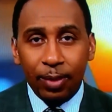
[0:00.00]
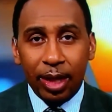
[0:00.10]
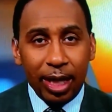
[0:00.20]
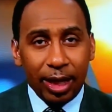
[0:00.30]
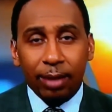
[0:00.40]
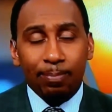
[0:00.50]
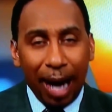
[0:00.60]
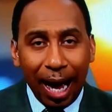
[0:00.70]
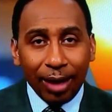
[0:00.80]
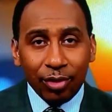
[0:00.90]
He can
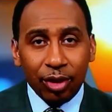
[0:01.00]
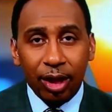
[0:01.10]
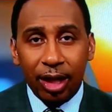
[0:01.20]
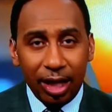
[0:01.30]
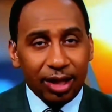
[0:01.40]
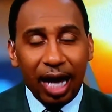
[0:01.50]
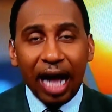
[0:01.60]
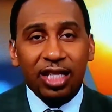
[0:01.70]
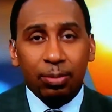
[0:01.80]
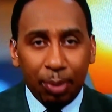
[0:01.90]
box, he's
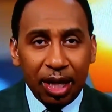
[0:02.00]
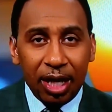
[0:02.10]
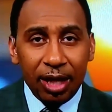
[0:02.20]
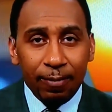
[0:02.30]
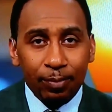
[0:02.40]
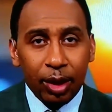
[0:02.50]
got speed,